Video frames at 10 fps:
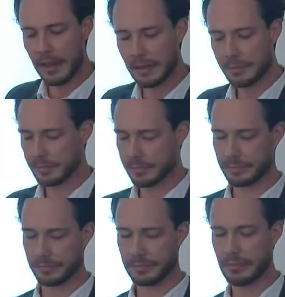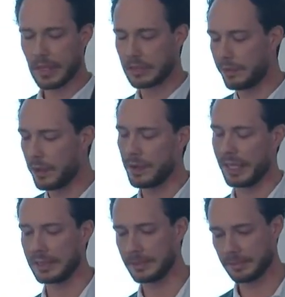And there's a few
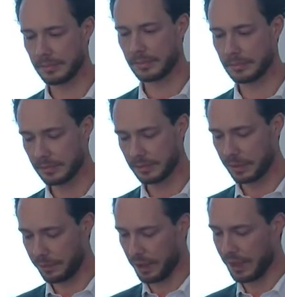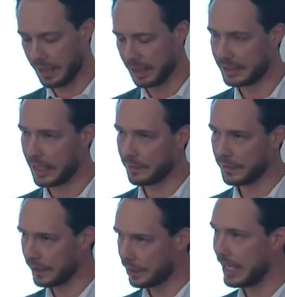things, there's a set of
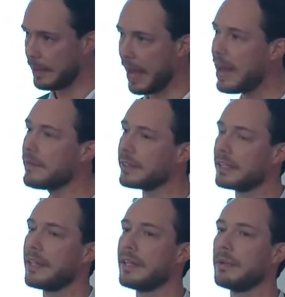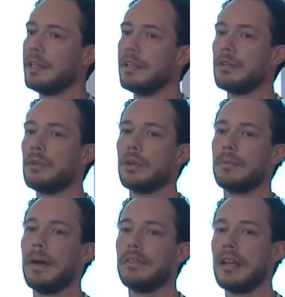key behaviors that I think we need to talk
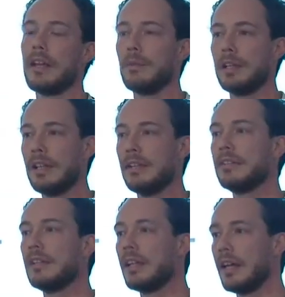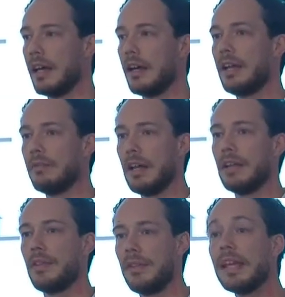about, and that we need,
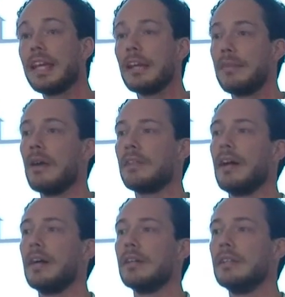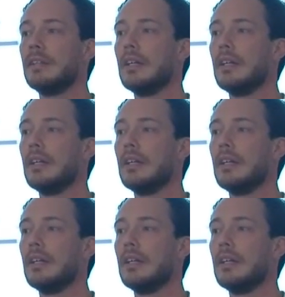in thinking about our